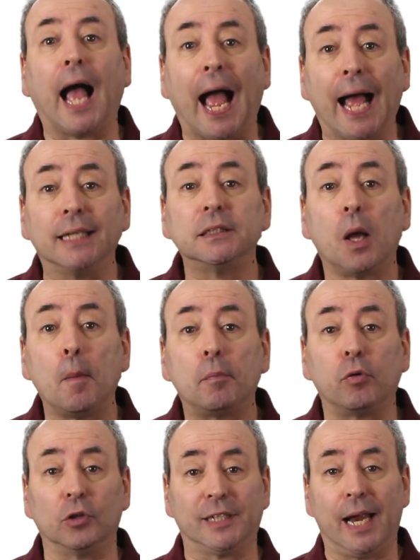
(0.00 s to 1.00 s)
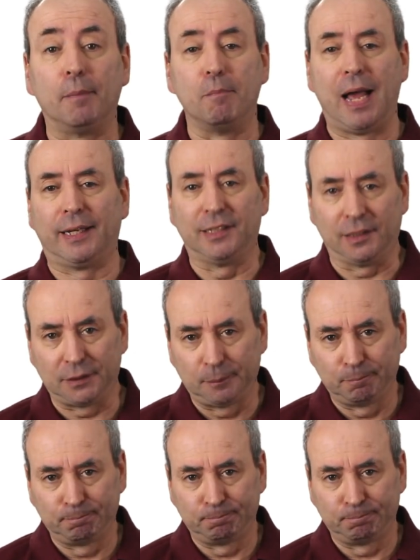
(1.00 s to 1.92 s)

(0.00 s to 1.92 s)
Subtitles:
as project managers.